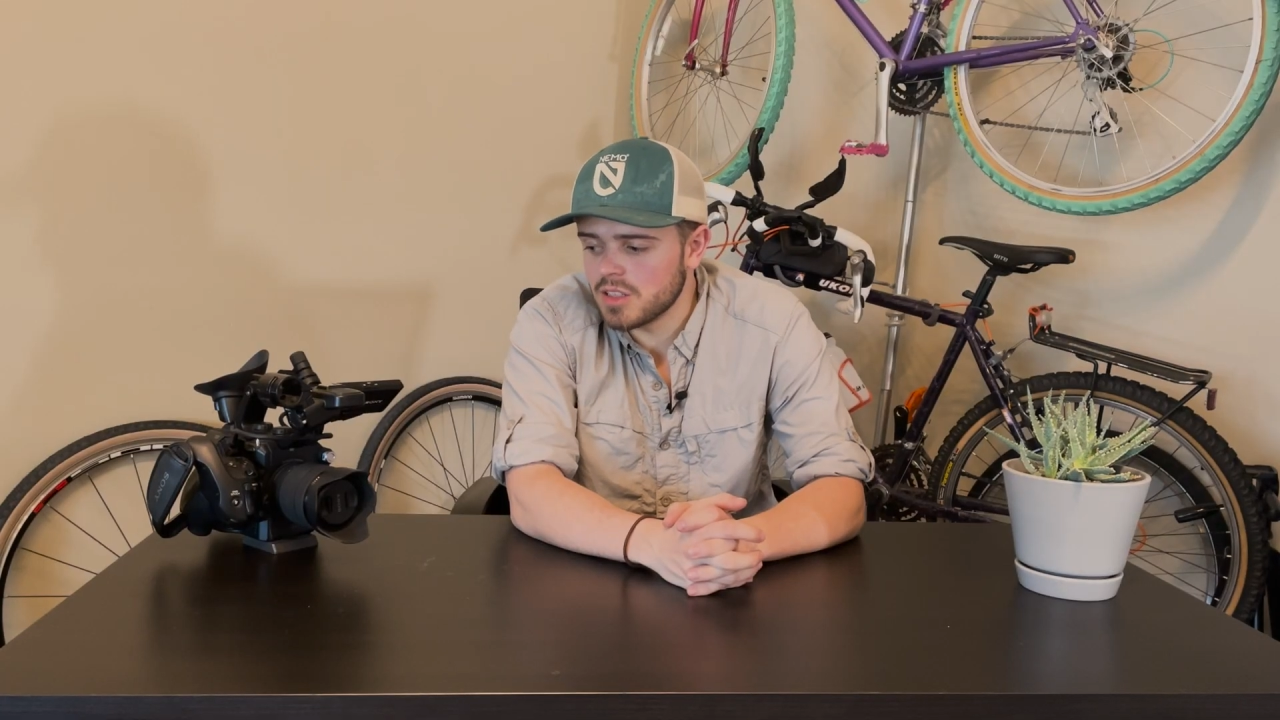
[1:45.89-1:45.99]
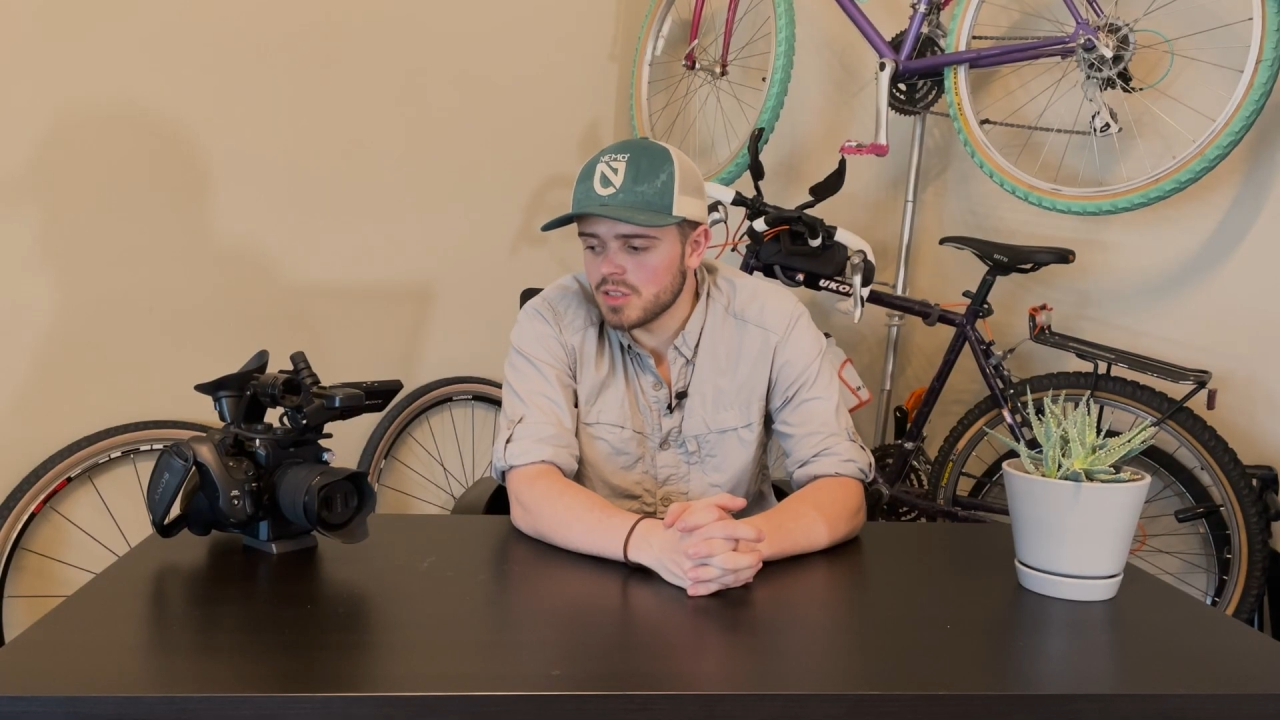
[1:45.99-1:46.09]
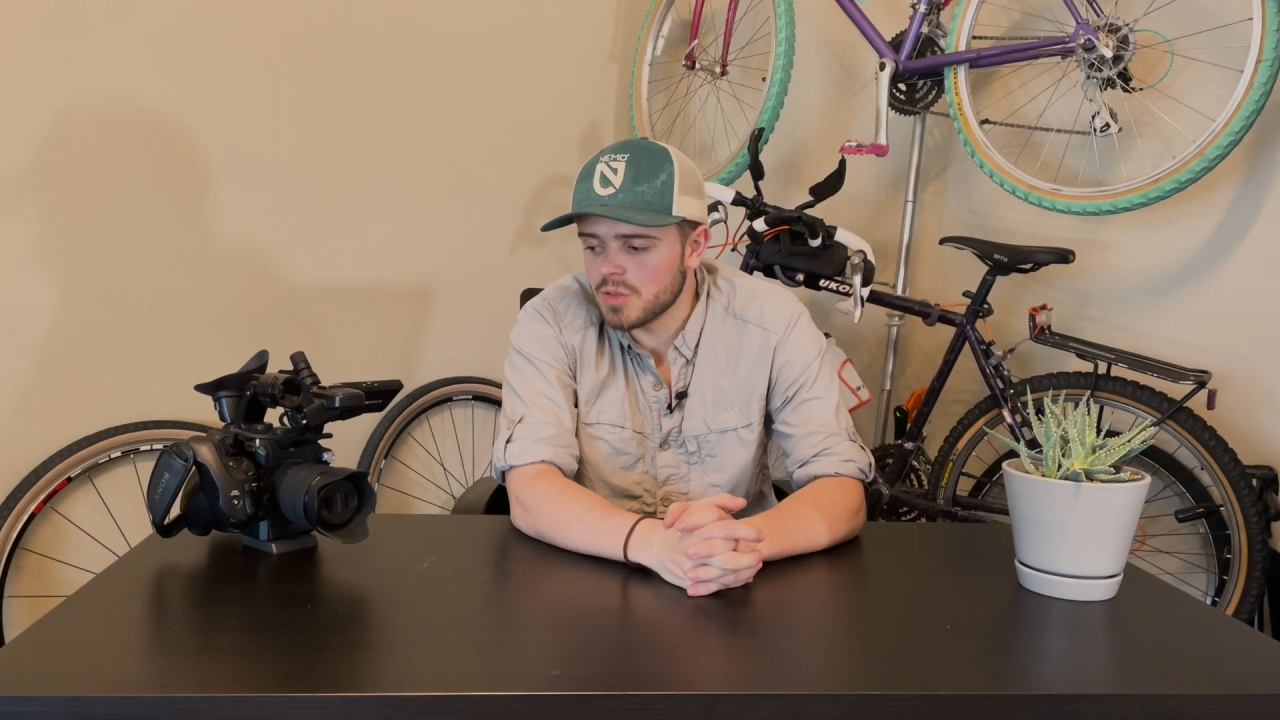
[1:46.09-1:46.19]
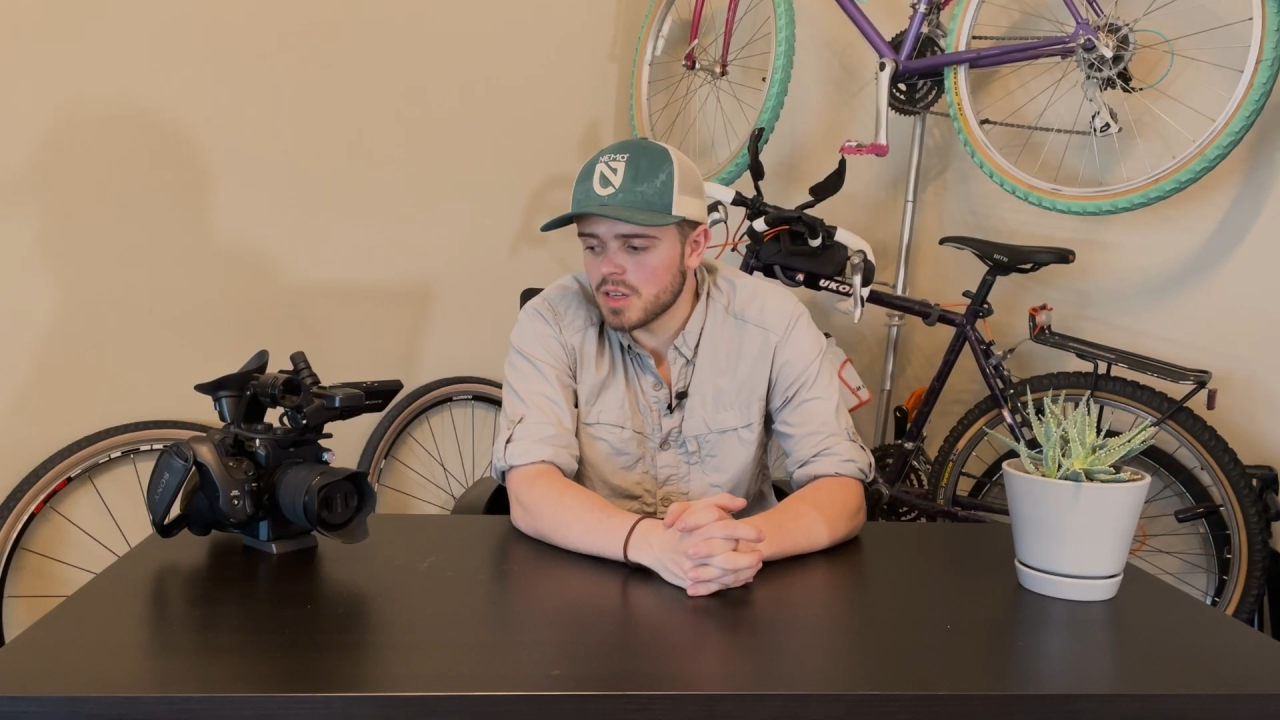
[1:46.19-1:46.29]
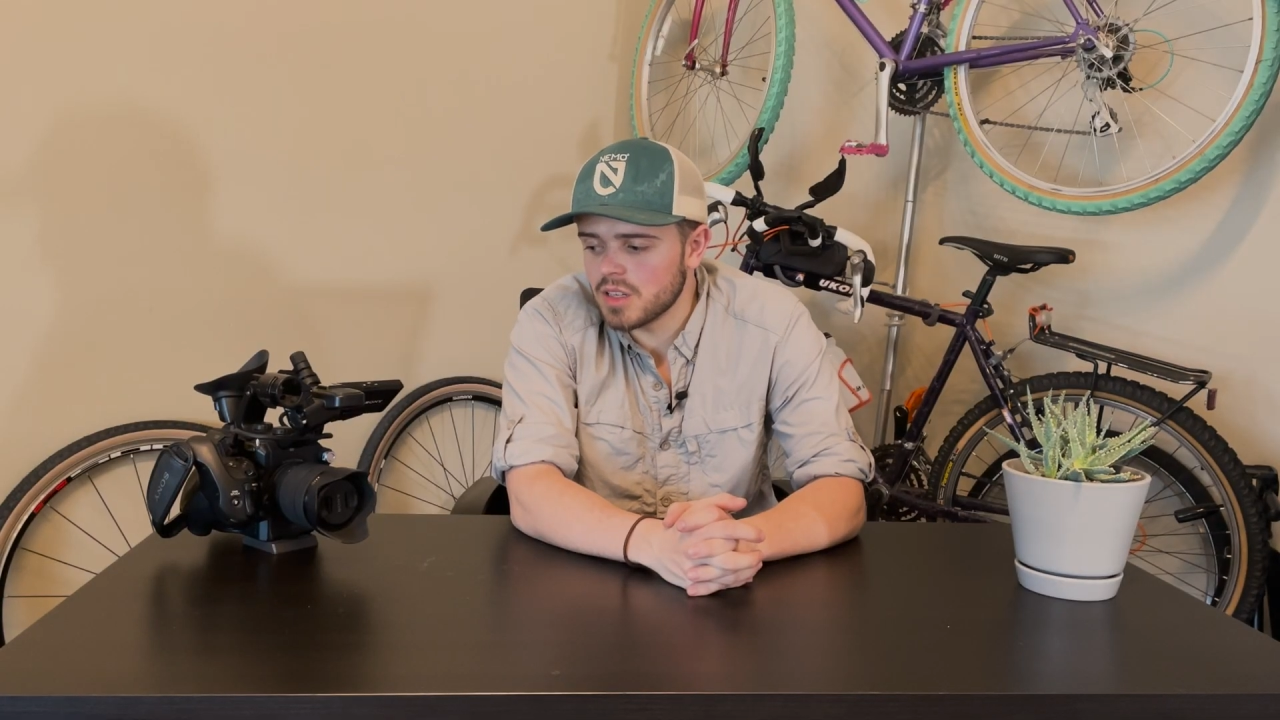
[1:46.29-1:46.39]

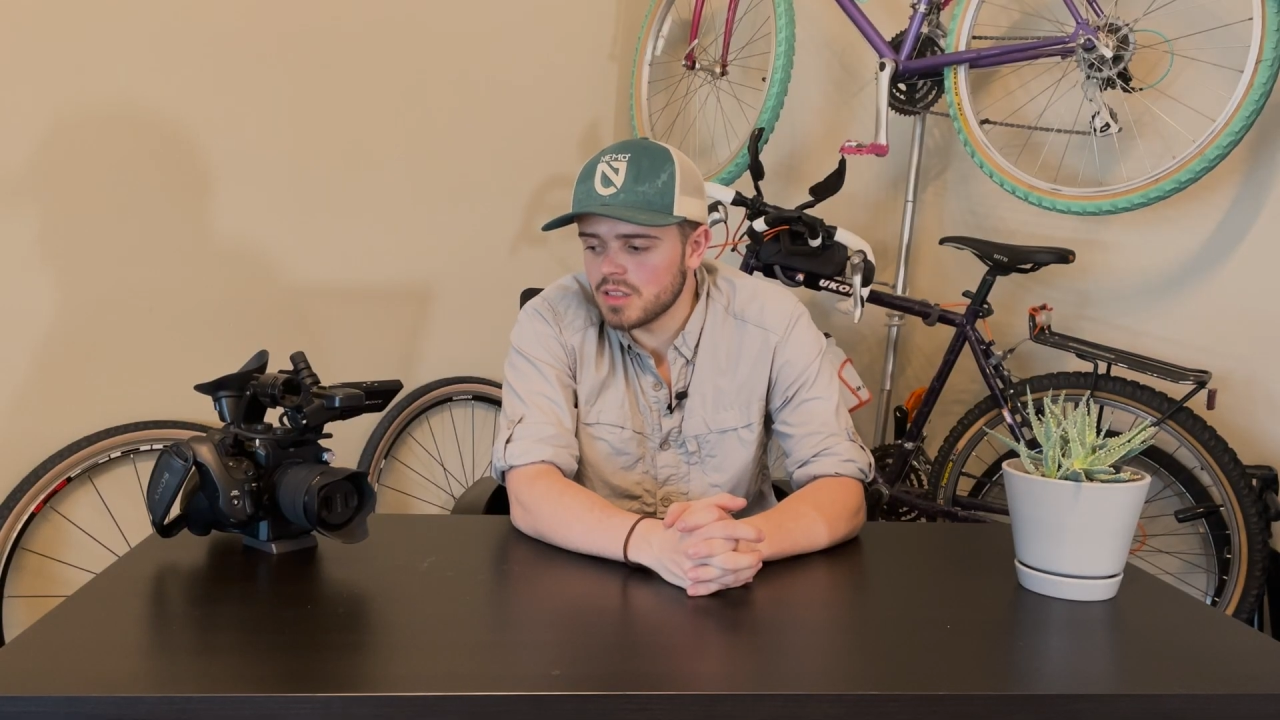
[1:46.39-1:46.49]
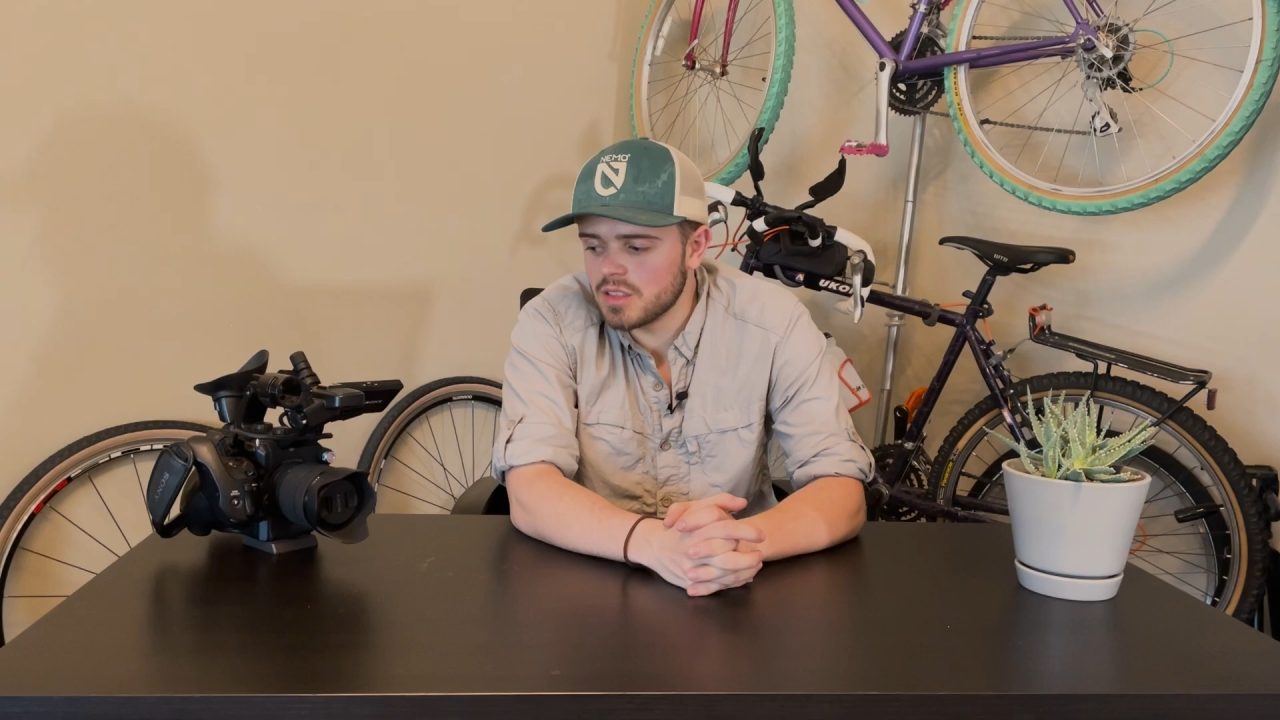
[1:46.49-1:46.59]
to uh,